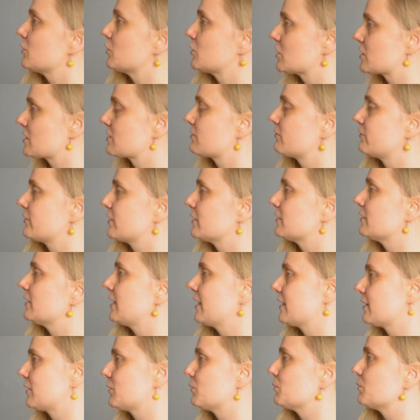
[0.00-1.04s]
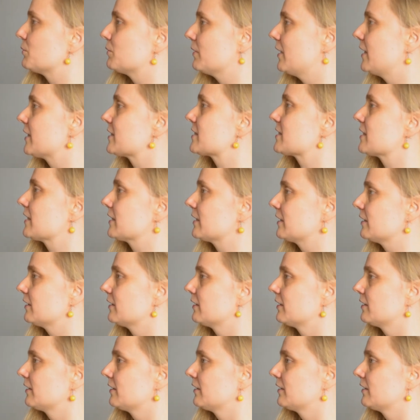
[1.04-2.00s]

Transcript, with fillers: you just feel like you actually